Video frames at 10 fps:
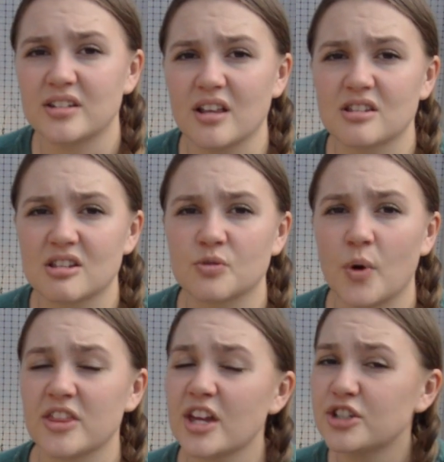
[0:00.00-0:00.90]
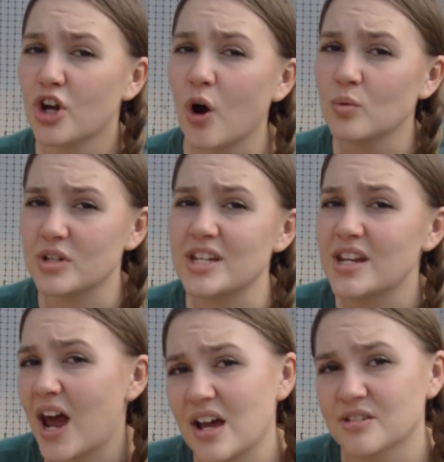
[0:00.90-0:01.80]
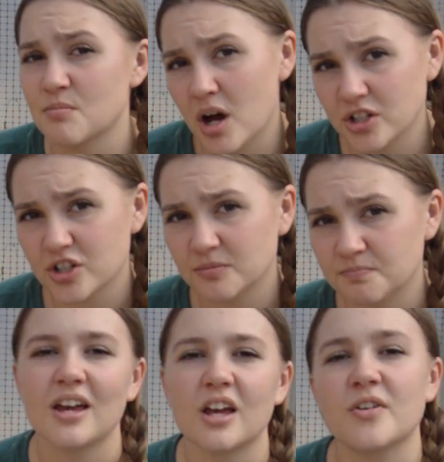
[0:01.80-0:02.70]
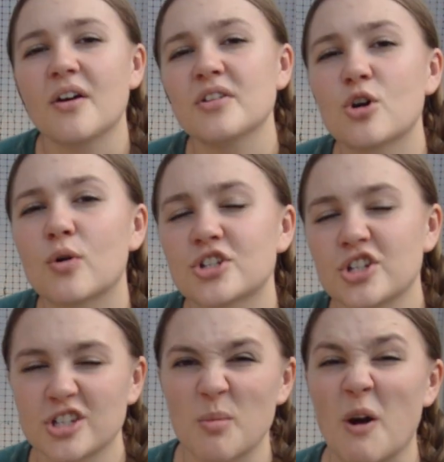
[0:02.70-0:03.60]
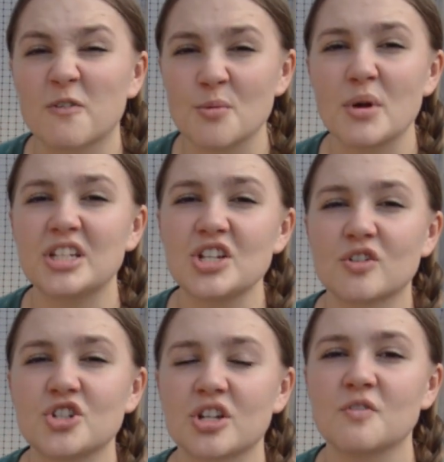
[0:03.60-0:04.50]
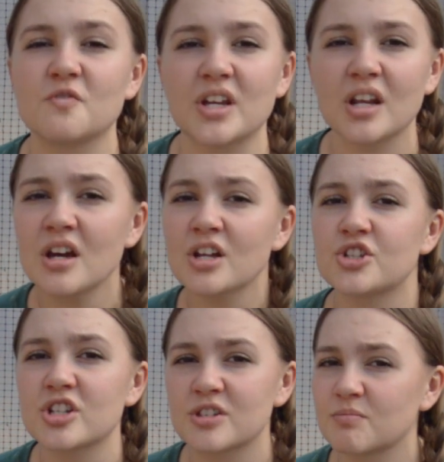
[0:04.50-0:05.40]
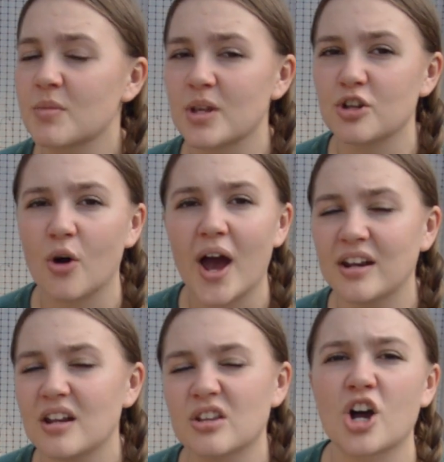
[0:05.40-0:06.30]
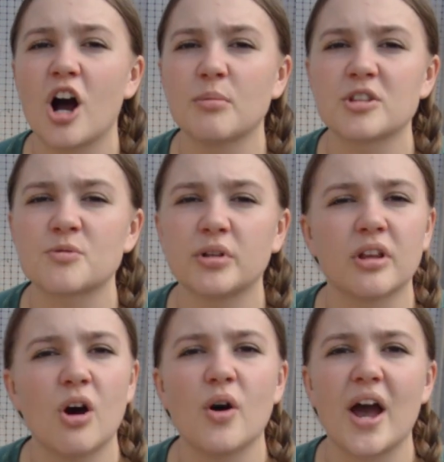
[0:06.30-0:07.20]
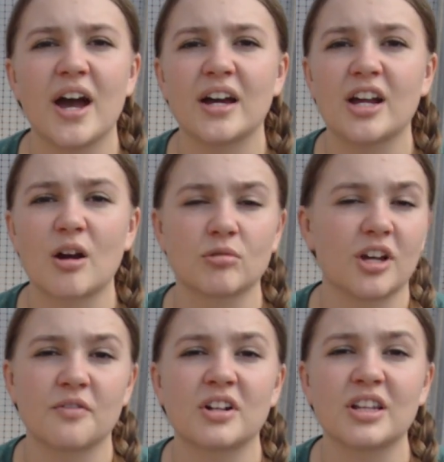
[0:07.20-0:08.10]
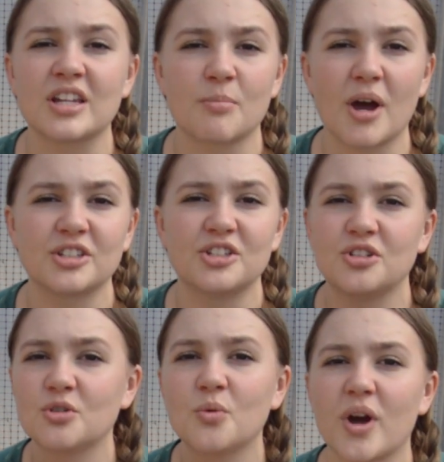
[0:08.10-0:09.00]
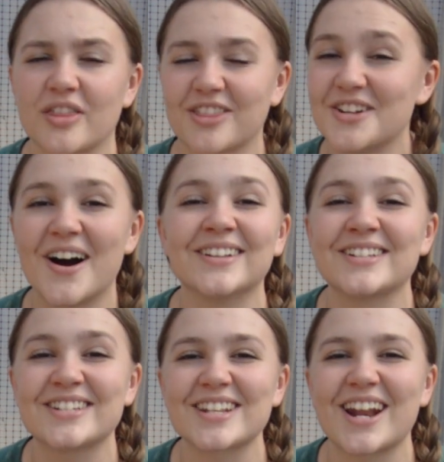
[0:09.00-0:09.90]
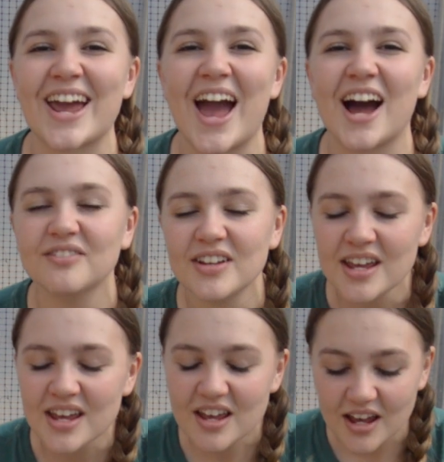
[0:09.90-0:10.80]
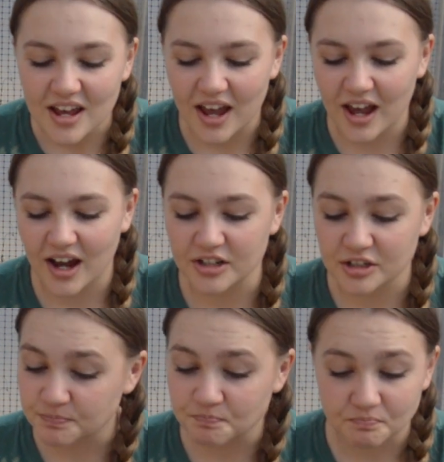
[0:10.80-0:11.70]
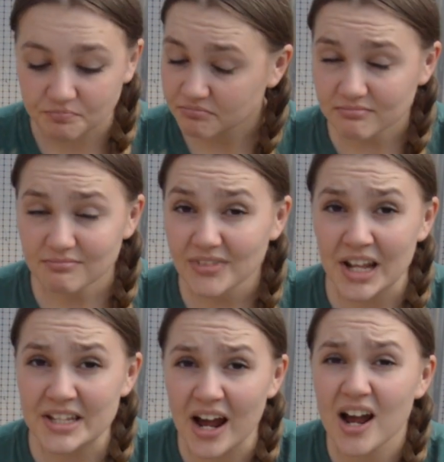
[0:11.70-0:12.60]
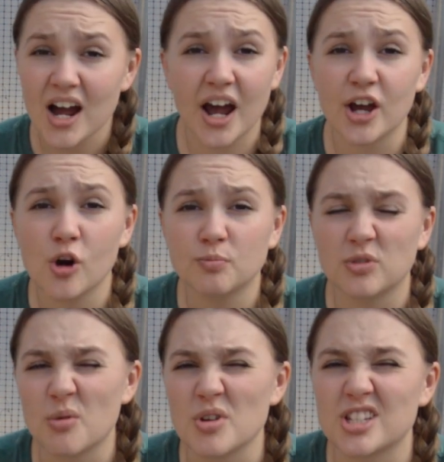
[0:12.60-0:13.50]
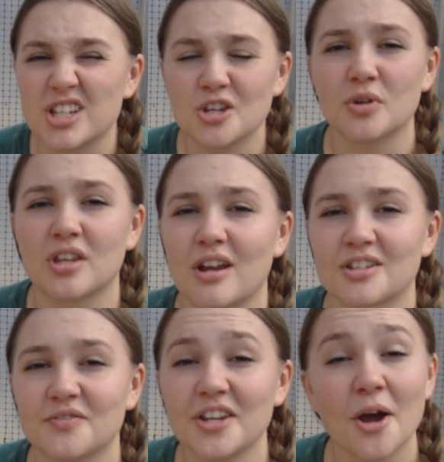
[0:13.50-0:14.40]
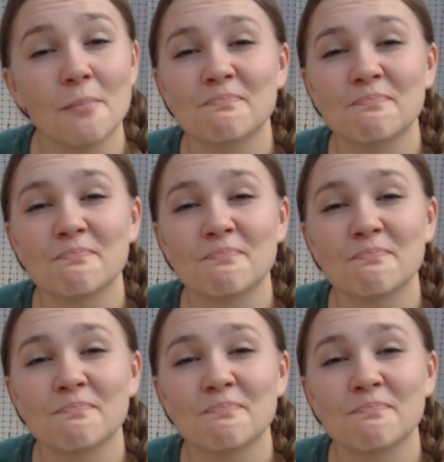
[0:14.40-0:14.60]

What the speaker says: dense this way. They don't need as much. If you have any questions about fermenting your chicken feed, just, you know, add it in the comments below and I will definitely get back to you with the knowledge that I have. And yeah, I hope that we see you in the next video.